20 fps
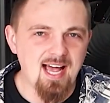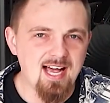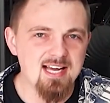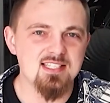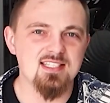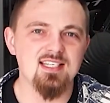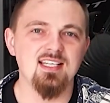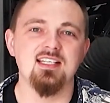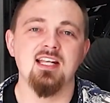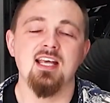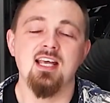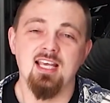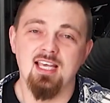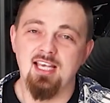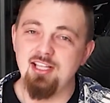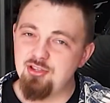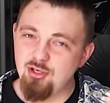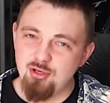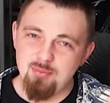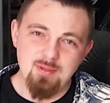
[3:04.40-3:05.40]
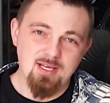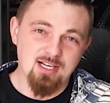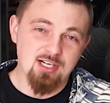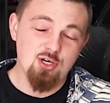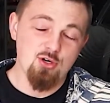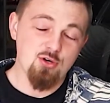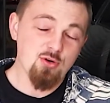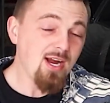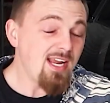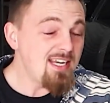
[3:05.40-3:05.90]
has it. He threw me a
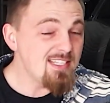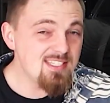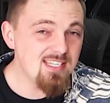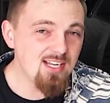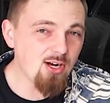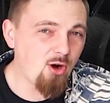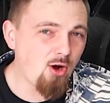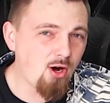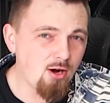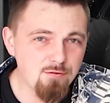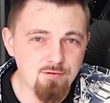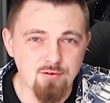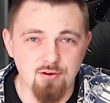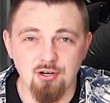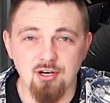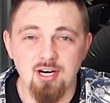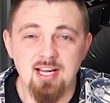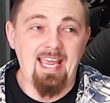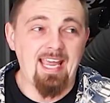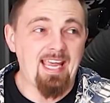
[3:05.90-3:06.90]
crazy offer,